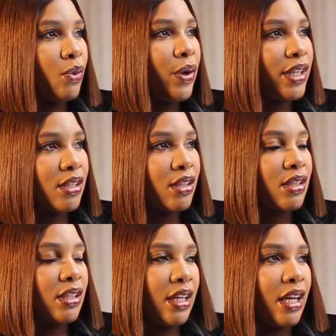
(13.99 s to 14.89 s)
waiting
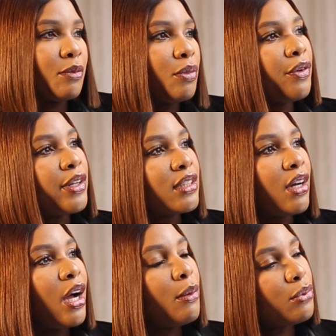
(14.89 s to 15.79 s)
to get parental
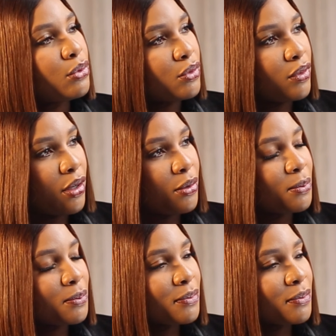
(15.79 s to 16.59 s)
approval,